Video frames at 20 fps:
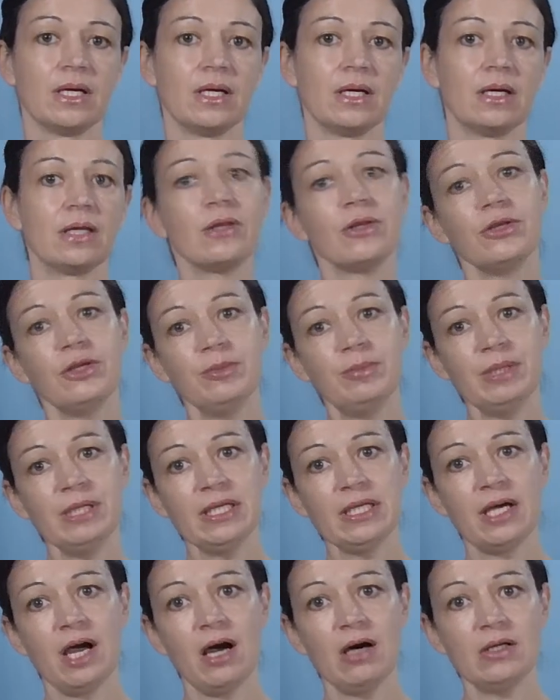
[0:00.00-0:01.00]
The European
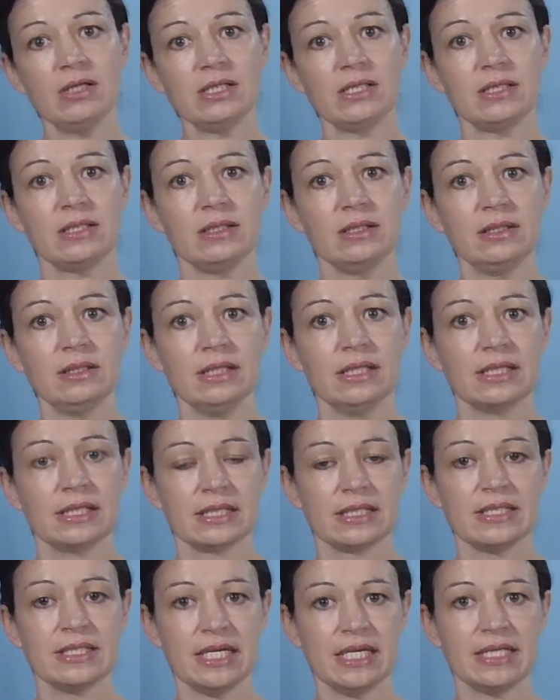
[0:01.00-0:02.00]
Council can
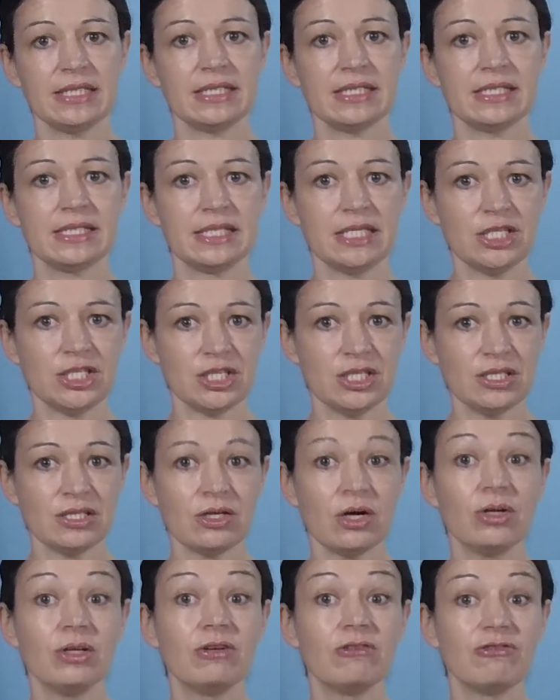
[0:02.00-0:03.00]
take decisions on
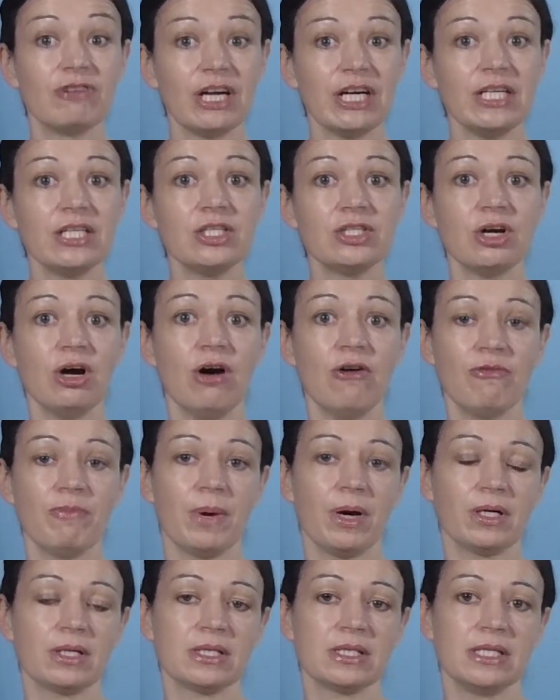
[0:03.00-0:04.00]
a range of
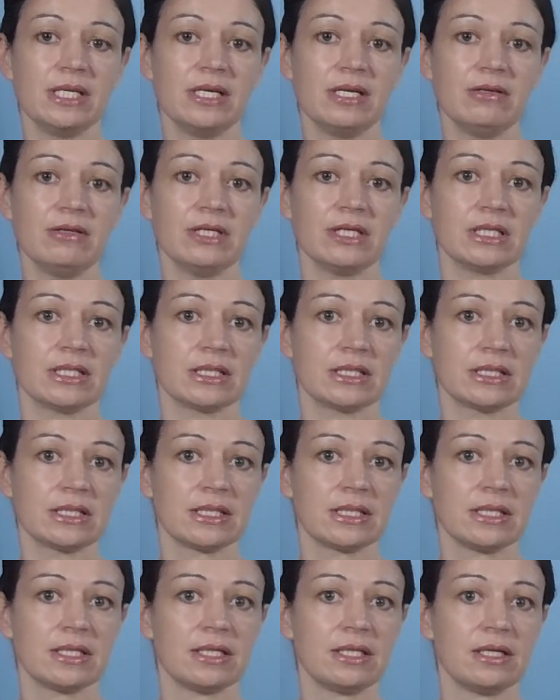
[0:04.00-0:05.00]
policy areas.
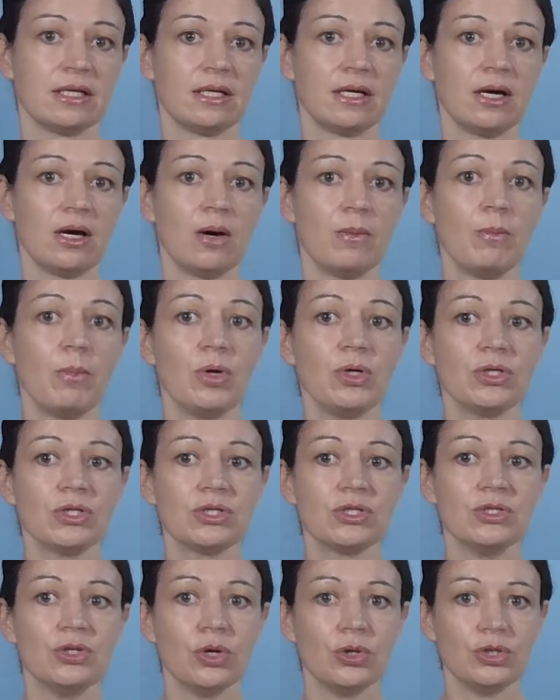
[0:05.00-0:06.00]
Most
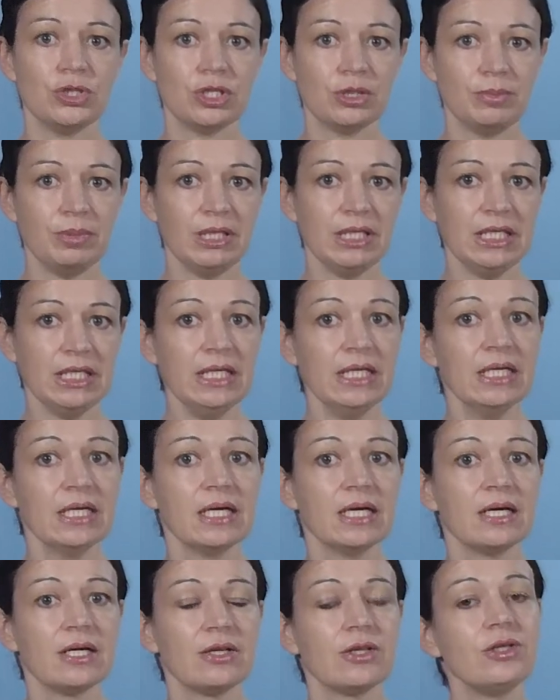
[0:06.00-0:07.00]
notably,
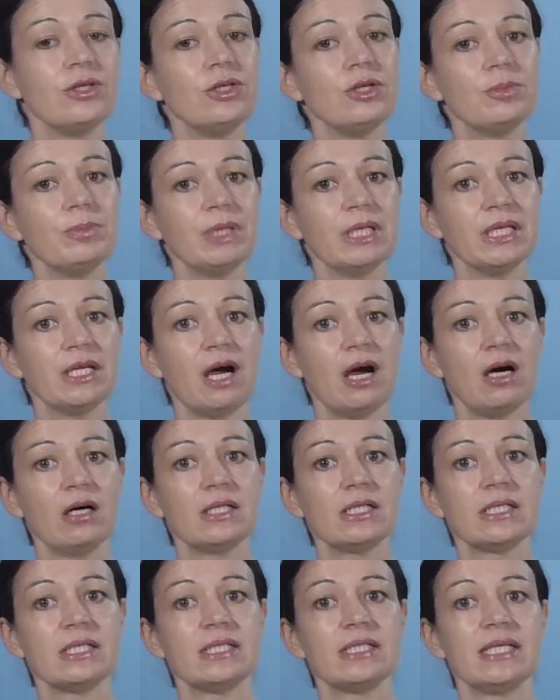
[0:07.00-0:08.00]
the European
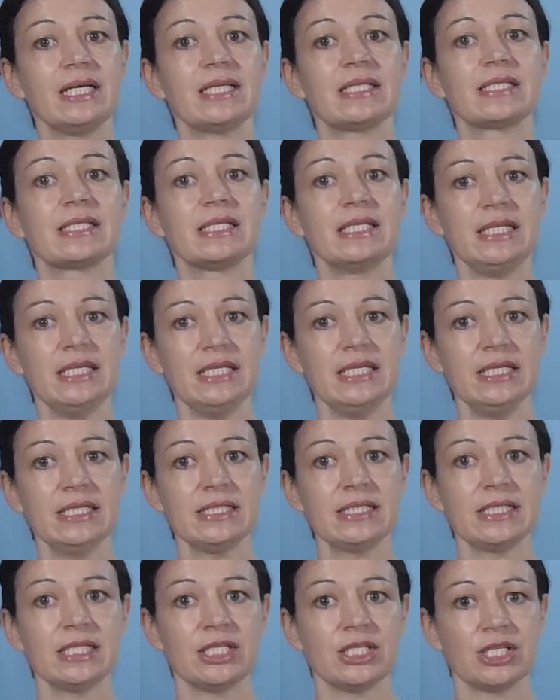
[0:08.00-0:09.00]
Council takes key
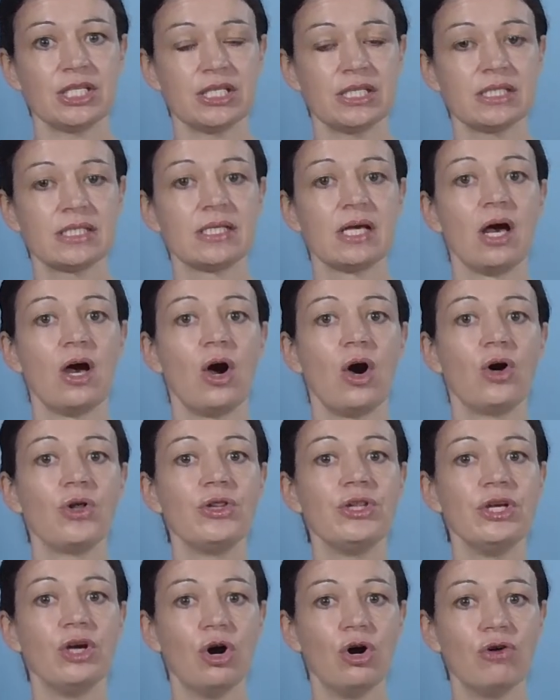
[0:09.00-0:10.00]
decisions on the
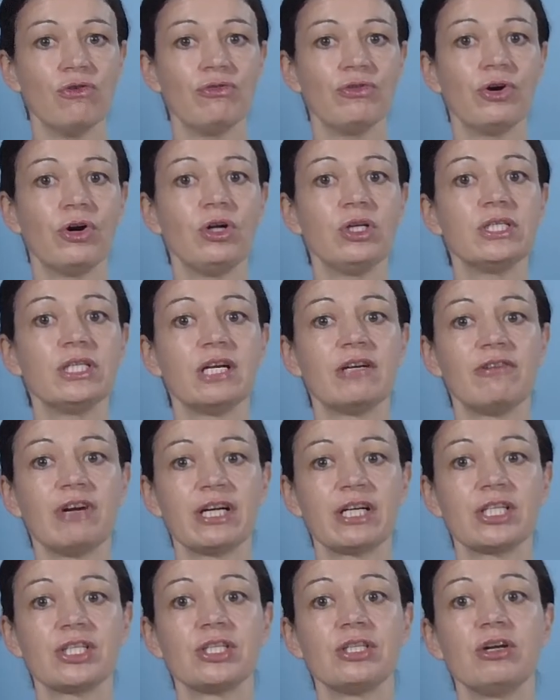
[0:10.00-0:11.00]
overall
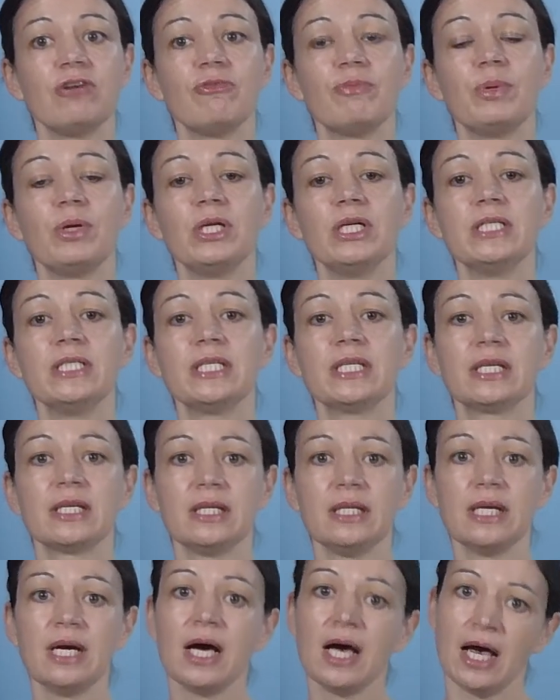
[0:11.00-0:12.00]
direction of political
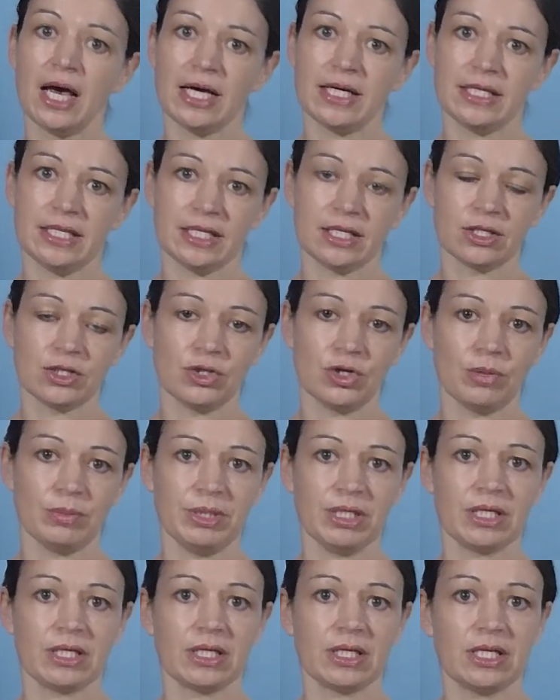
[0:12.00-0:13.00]
and
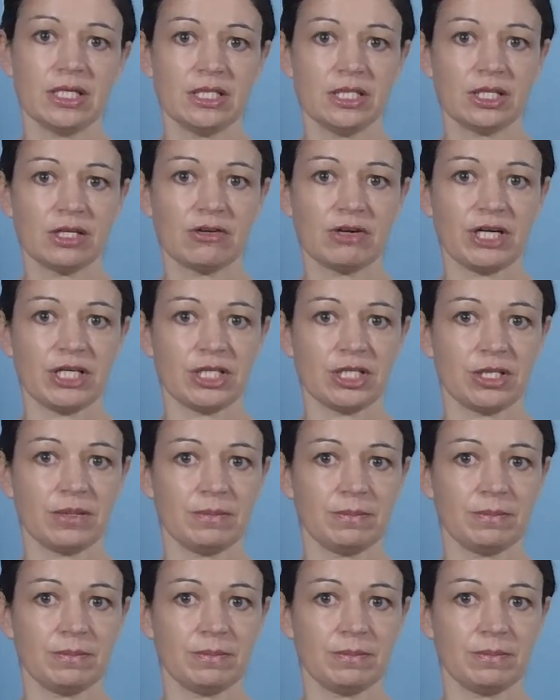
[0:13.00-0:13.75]
economic integration.